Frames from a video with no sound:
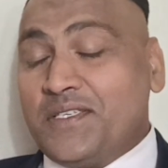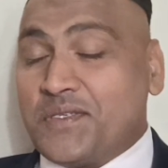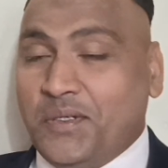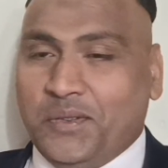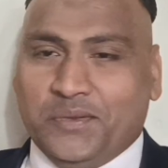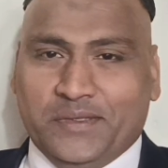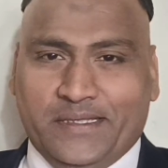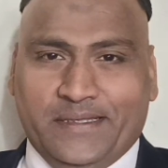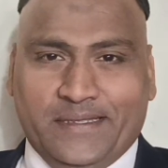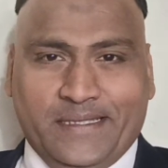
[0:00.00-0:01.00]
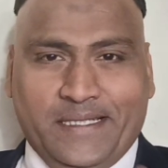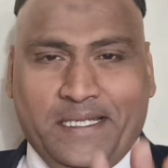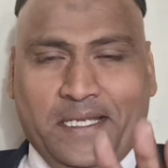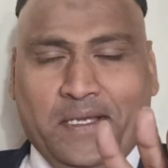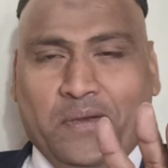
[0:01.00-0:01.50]
So
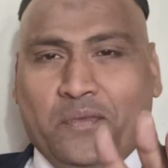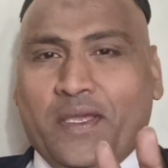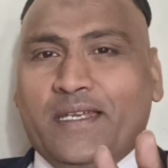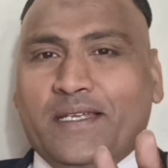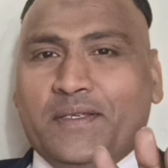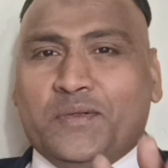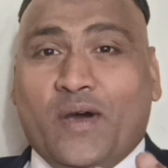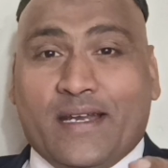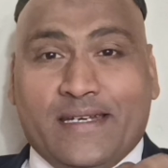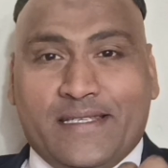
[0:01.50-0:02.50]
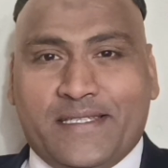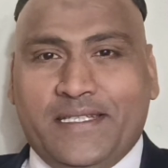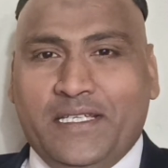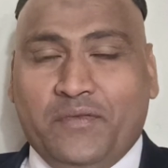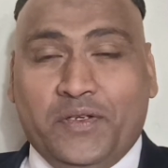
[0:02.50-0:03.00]
when you are
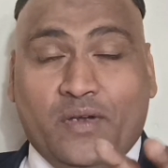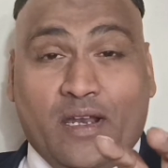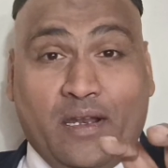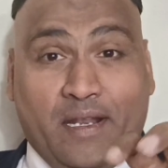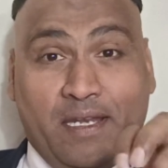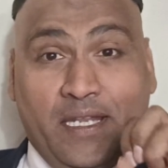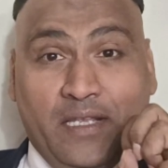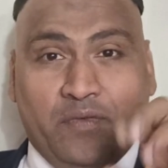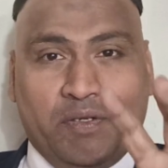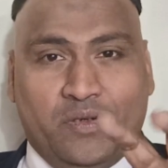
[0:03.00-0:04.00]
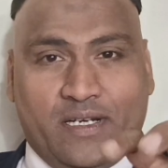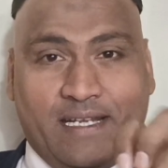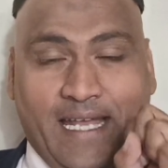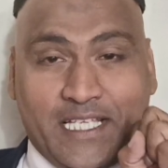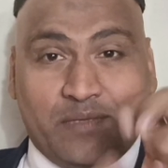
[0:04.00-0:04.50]
listening, when you are learning, when you are
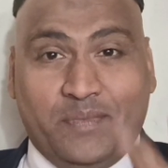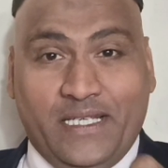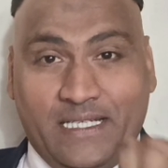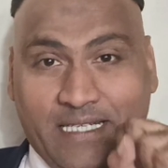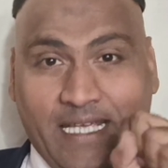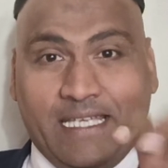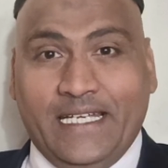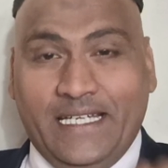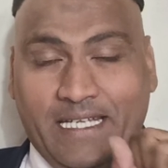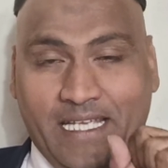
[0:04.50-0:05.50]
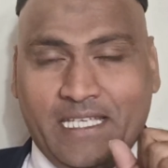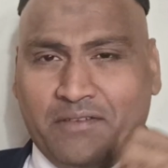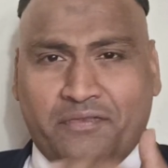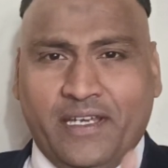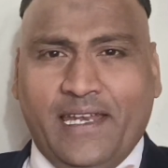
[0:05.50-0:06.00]
grasping, taking
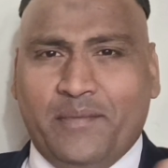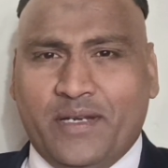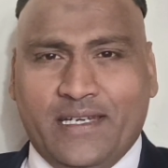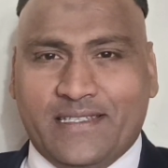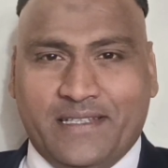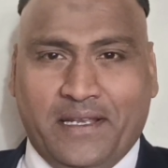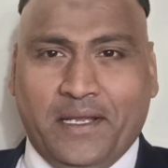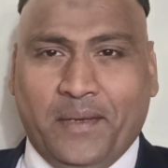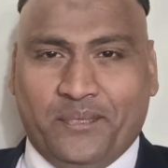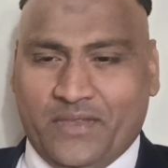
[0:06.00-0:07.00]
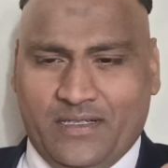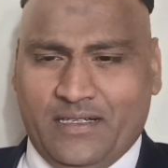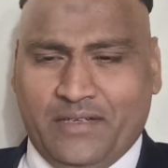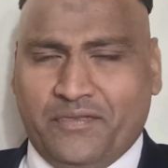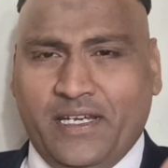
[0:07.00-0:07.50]
a free library is there now,
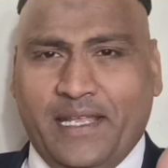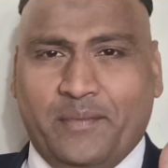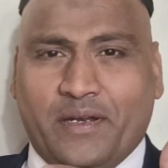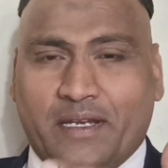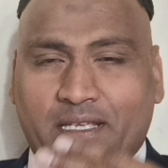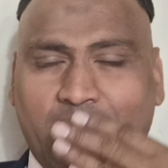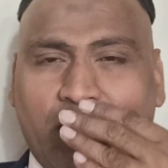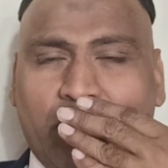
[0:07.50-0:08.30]
that free library.